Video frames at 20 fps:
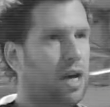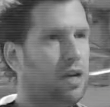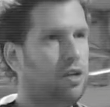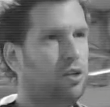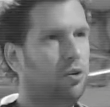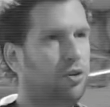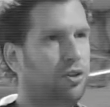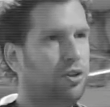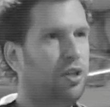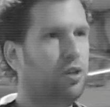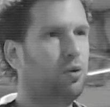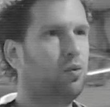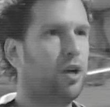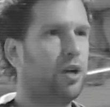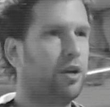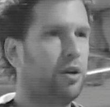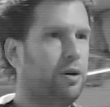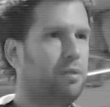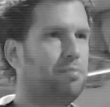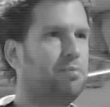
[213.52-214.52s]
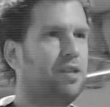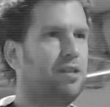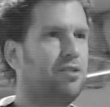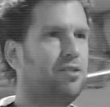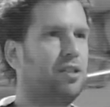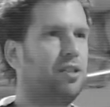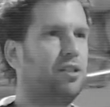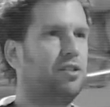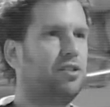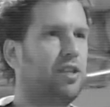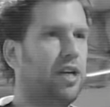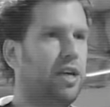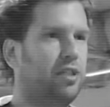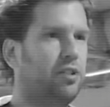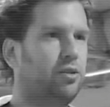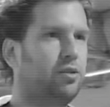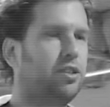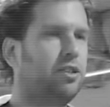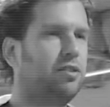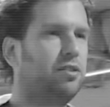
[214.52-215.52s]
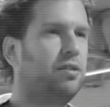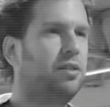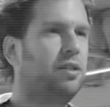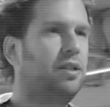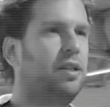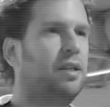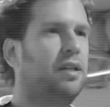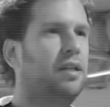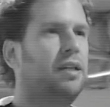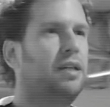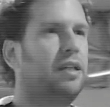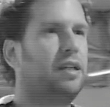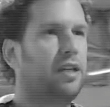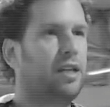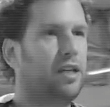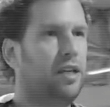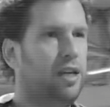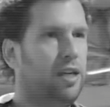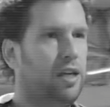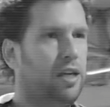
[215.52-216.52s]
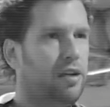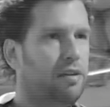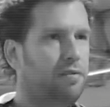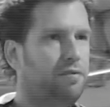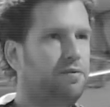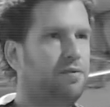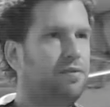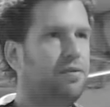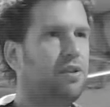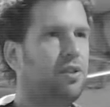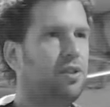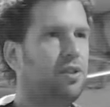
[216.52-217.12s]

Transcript: I don't think 1 RM testing is dangerous. If